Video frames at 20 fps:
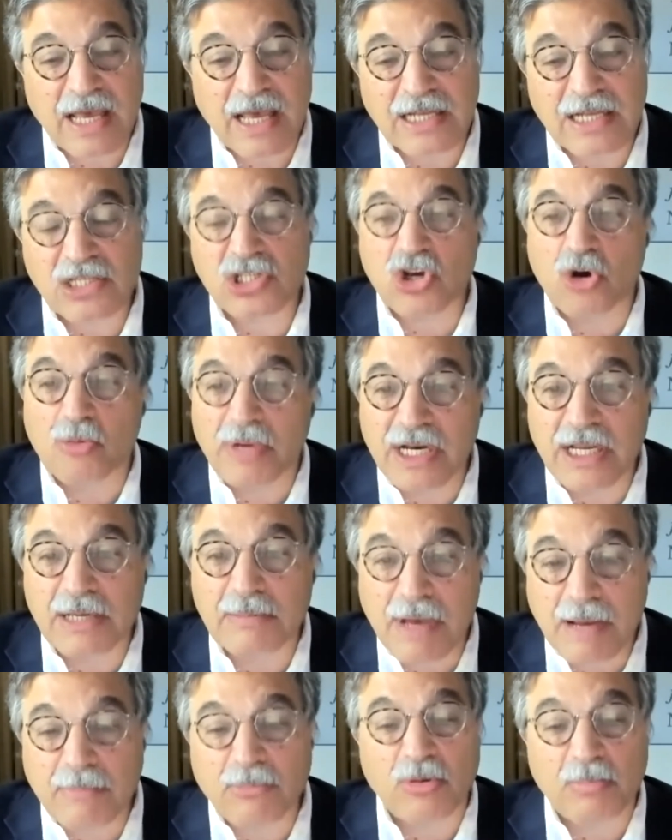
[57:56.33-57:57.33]
at so many
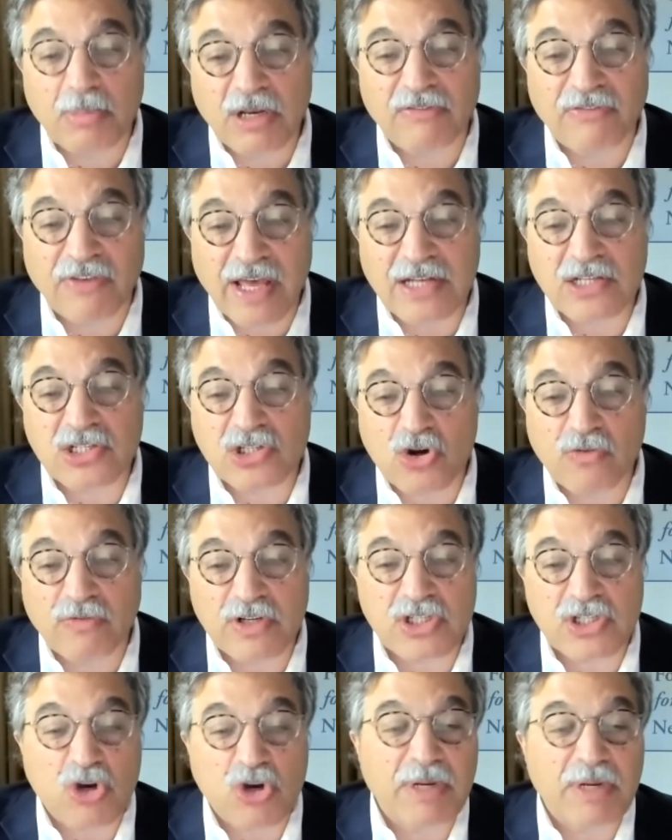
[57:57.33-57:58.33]
memorable events over
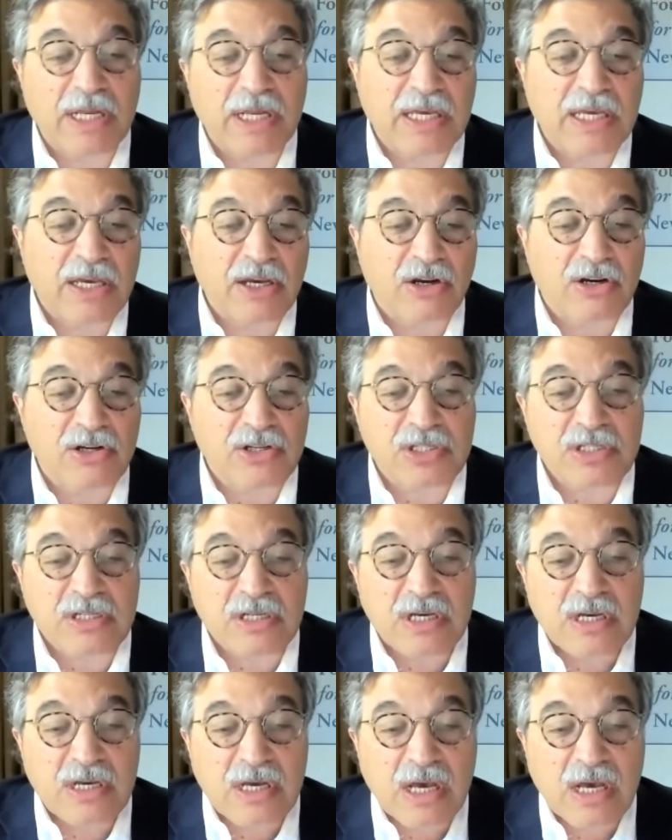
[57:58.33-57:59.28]
so many years,